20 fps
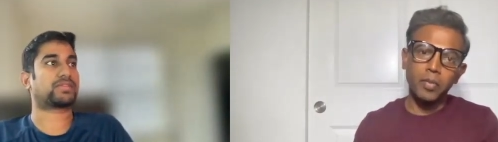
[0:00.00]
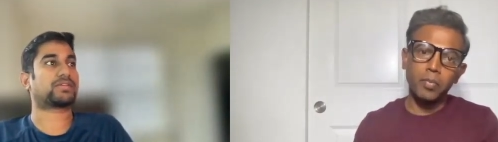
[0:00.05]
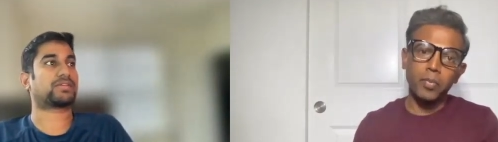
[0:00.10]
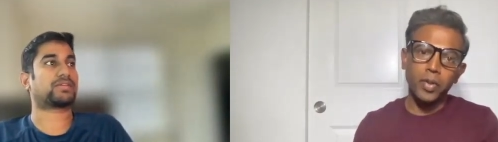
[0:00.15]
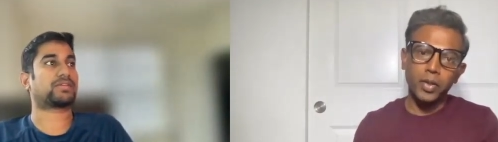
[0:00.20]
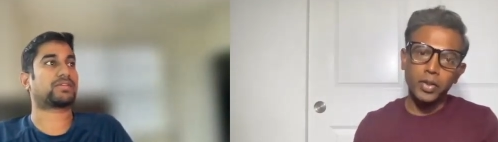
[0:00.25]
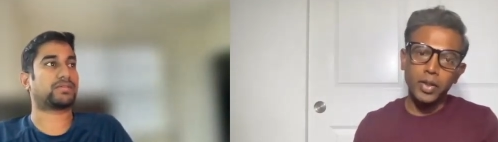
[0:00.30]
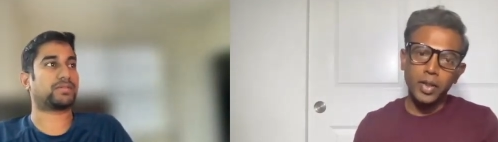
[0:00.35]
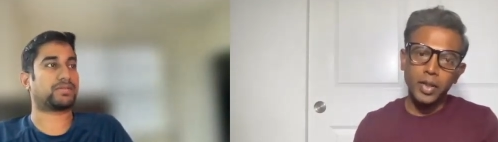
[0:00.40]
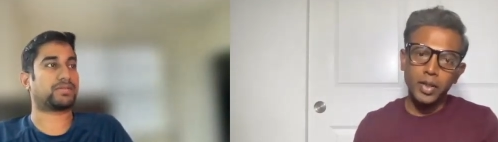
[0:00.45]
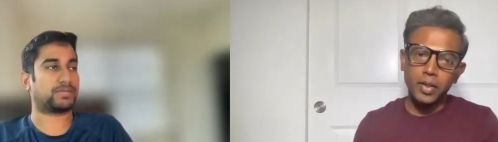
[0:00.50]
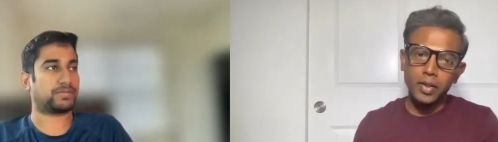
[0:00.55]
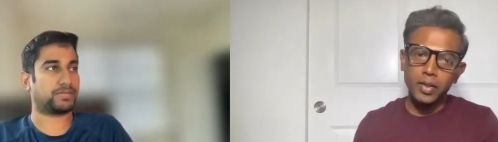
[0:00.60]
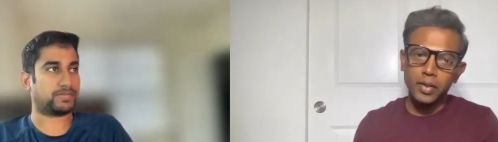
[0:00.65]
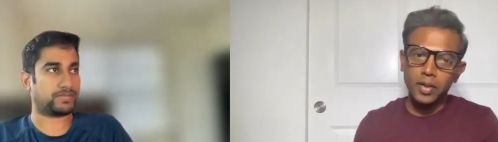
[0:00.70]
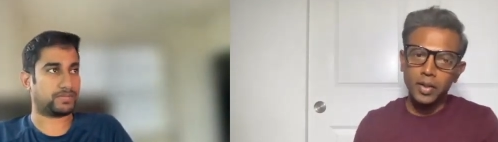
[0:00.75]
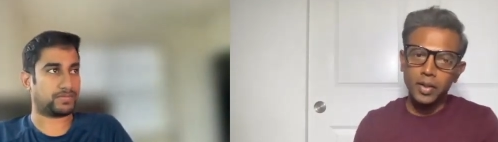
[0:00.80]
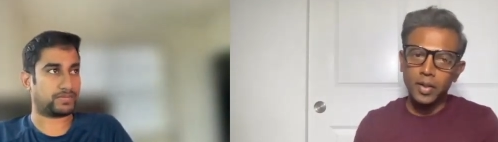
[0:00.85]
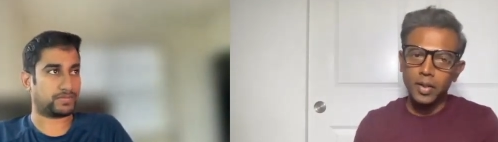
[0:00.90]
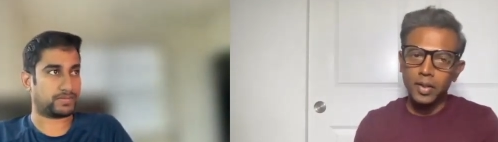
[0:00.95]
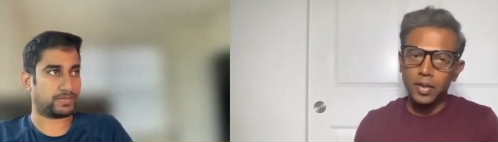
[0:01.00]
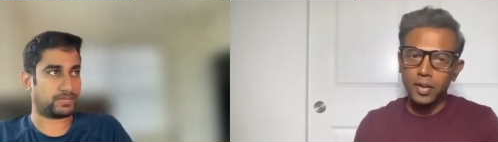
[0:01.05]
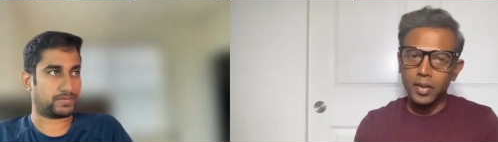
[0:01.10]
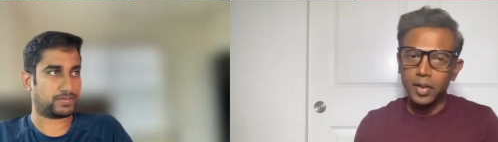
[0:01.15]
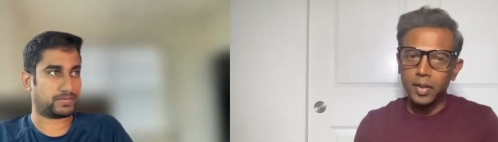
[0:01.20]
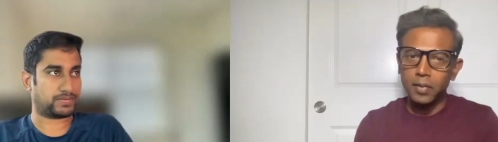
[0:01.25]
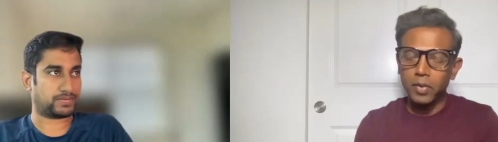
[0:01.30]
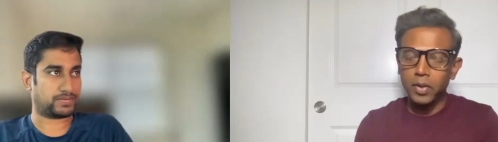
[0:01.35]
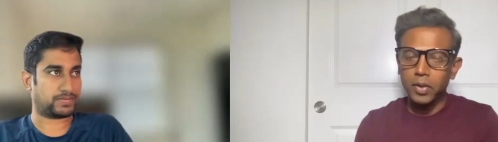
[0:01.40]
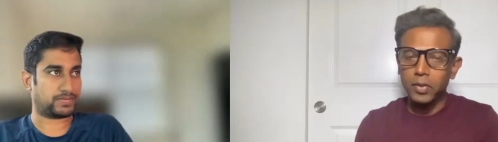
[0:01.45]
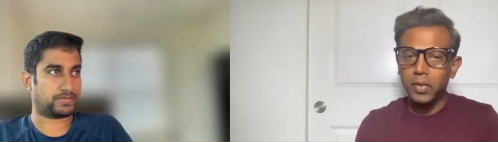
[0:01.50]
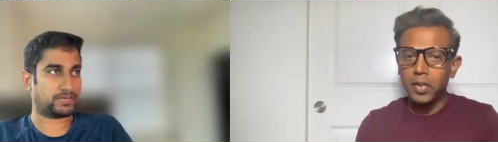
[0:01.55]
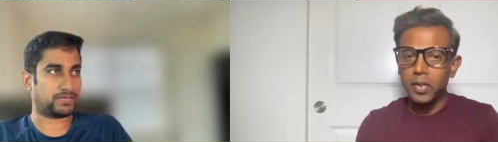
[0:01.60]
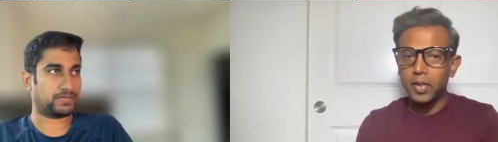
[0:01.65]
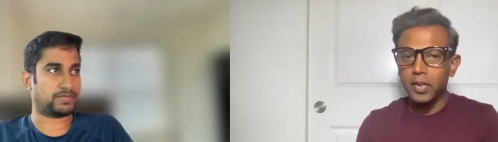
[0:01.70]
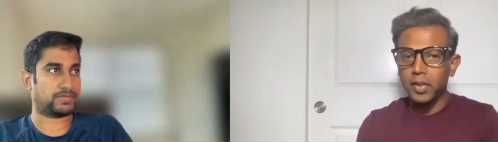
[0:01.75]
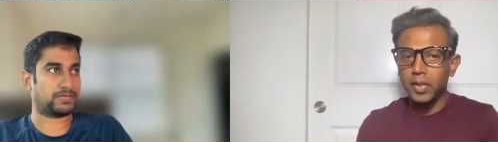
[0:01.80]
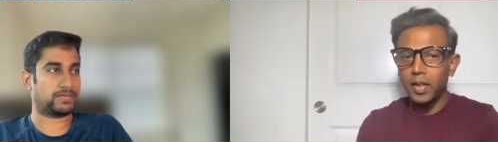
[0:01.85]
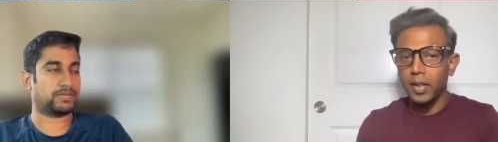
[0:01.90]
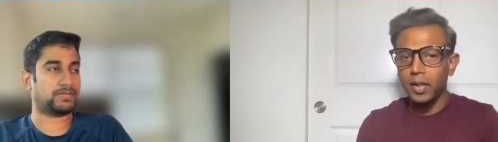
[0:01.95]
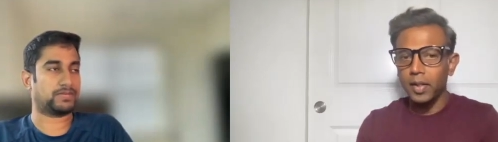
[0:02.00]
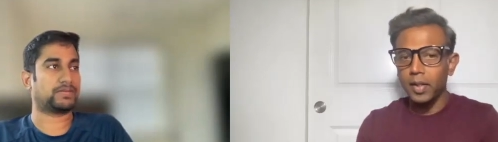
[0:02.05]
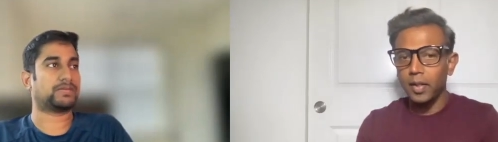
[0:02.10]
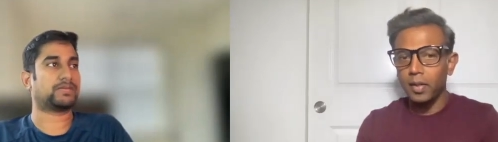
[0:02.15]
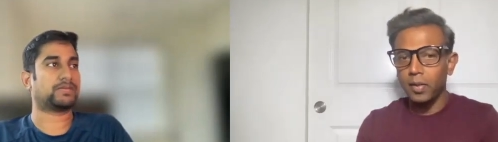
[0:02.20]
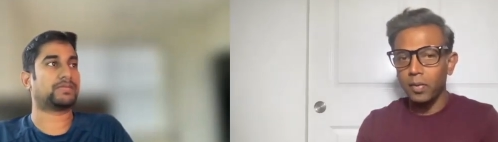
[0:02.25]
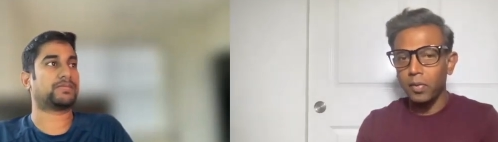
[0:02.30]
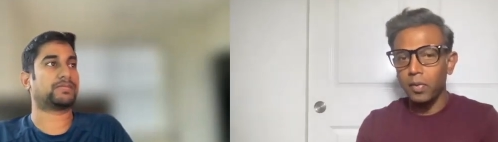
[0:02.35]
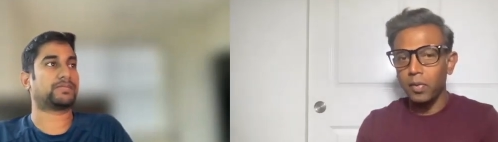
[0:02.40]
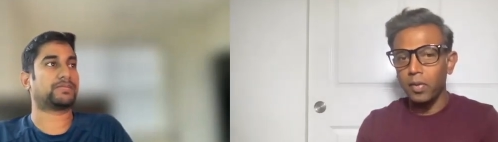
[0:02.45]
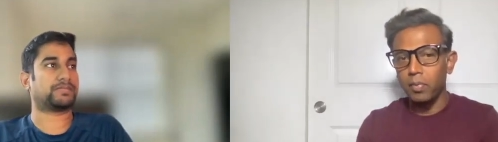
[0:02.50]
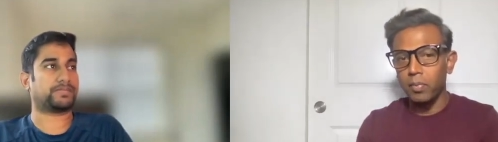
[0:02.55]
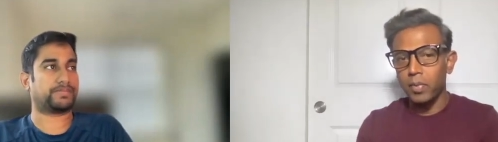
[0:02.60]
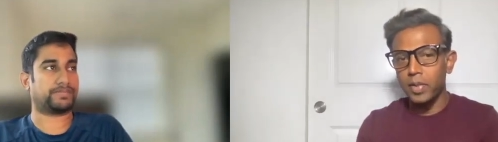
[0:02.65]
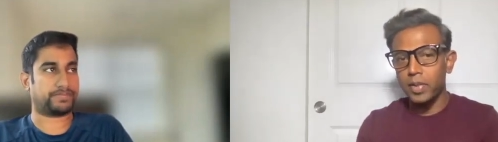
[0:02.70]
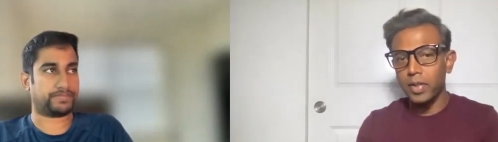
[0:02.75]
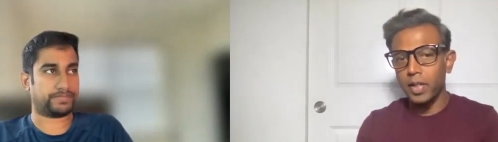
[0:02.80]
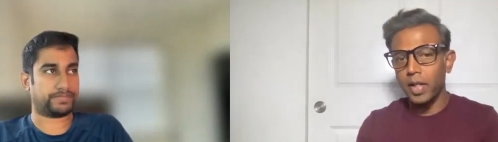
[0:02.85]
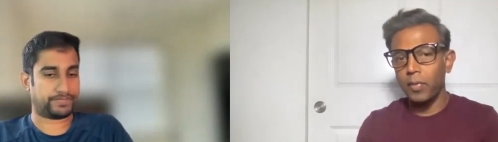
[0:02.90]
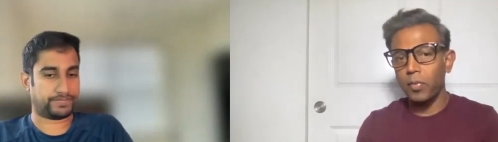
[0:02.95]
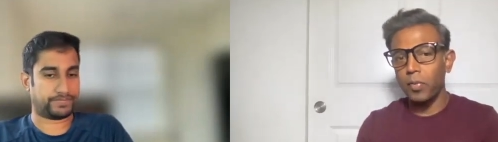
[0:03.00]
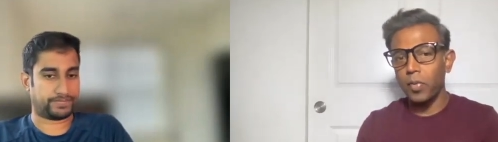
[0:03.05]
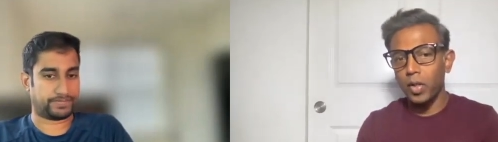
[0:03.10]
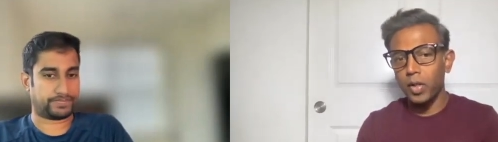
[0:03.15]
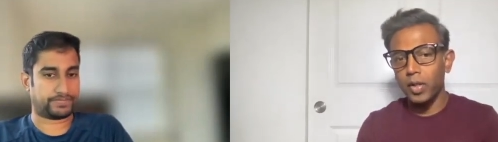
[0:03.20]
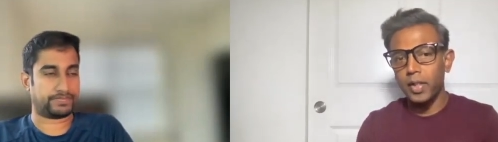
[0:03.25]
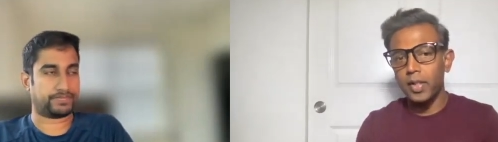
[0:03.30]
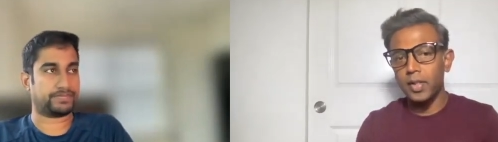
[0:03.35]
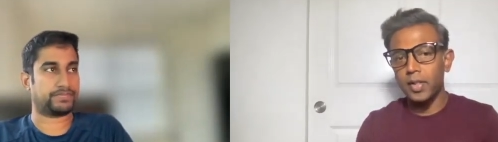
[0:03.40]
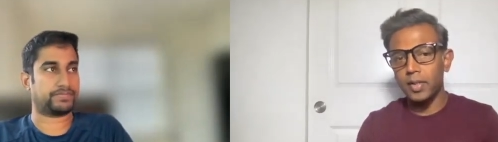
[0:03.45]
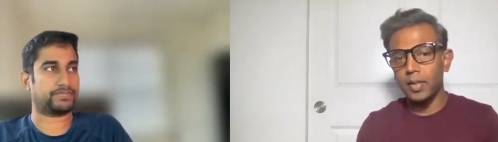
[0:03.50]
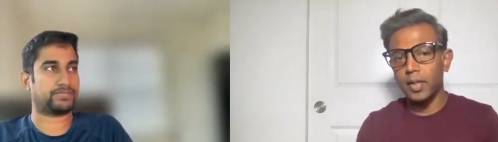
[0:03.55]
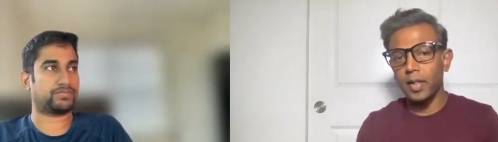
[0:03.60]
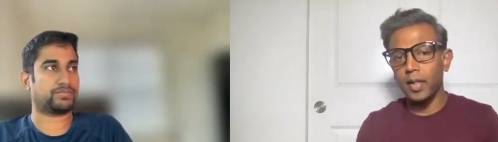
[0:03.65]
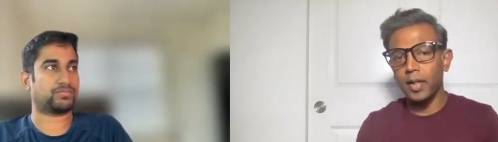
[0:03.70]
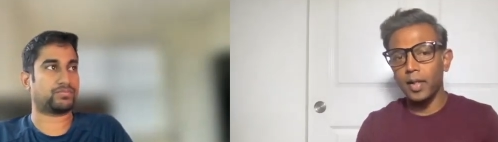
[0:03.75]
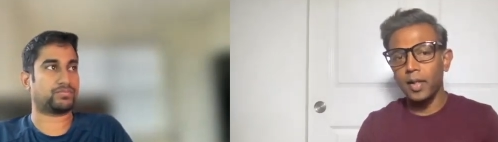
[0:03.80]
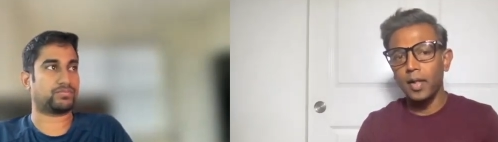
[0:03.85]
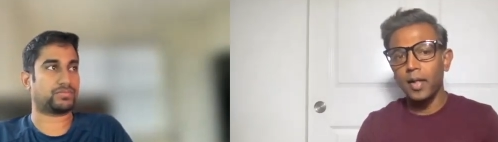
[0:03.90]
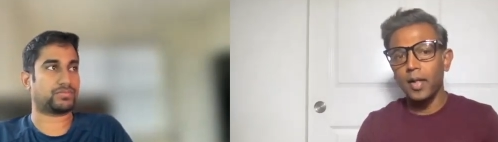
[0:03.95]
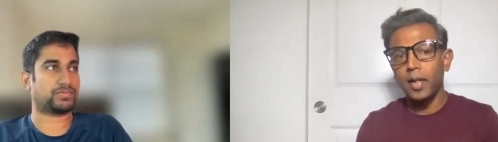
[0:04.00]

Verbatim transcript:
Speaker 1: to proceed with the network solution architect role must have all these uh,